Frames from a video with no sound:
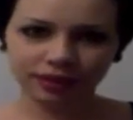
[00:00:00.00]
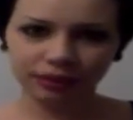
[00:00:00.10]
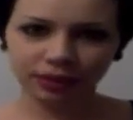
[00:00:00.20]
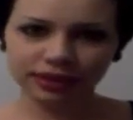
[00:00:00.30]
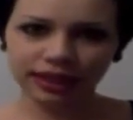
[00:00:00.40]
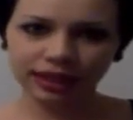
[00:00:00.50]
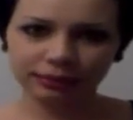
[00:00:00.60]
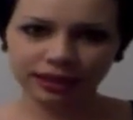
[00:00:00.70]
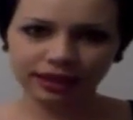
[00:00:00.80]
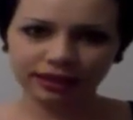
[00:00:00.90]
of course Hannah
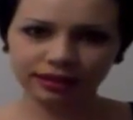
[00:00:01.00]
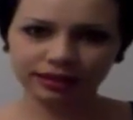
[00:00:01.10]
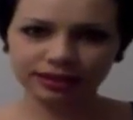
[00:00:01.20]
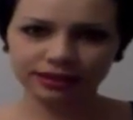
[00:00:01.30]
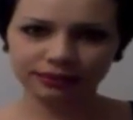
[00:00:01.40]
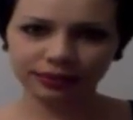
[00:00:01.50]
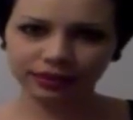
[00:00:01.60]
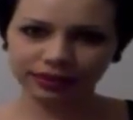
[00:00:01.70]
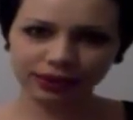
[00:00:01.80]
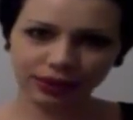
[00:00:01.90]
Banana is
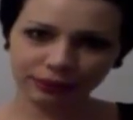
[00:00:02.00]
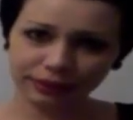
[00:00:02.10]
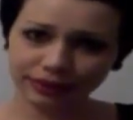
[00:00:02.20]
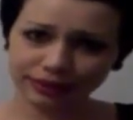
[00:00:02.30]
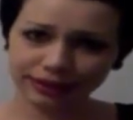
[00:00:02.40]
really common